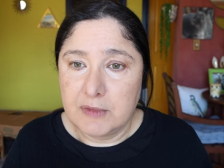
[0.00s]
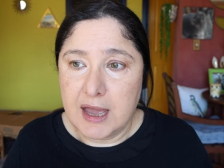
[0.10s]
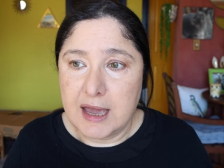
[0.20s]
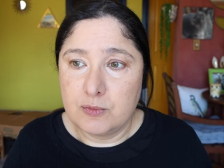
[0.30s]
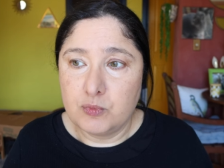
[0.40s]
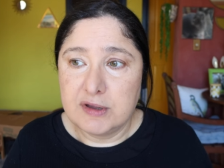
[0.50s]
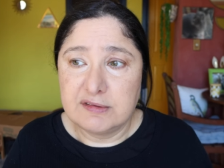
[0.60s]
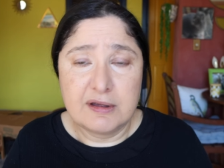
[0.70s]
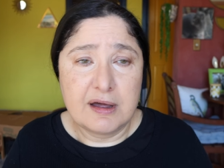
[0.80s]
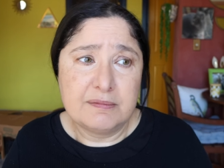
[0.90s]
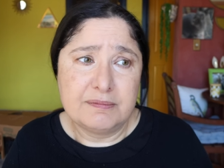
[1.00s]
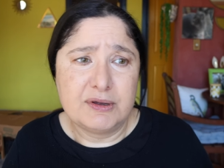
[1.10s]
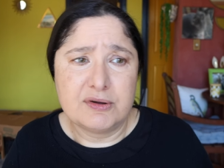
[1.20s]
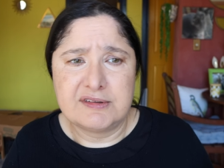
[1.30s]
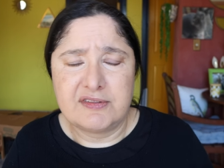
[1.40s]
And is it
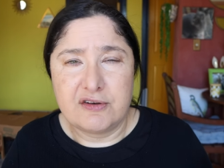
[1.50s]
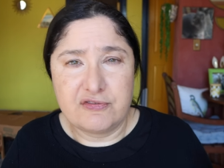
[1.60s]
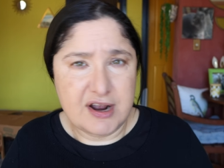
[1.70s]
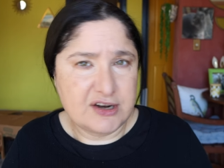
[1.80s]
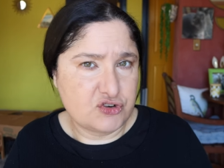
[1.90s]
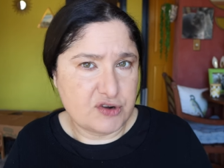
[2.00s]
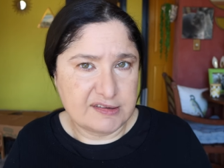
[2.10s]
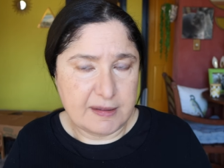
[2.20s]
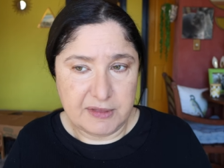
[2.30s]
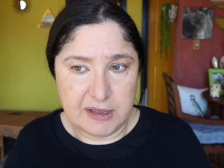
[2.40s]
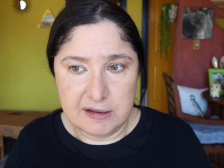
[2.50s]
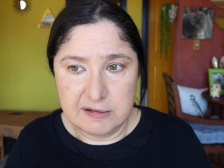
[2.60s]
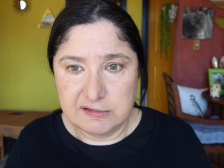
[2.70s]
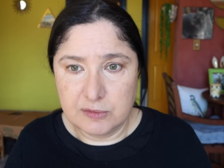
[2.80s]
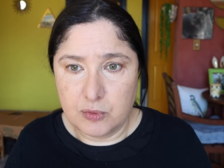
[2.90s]
because they're afraid to try something
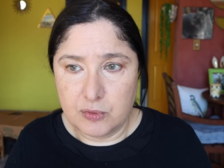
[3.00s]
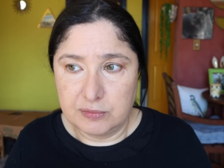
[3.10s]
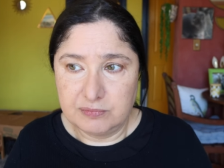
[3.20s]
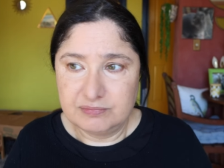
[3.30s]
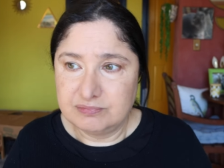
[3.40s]
else or,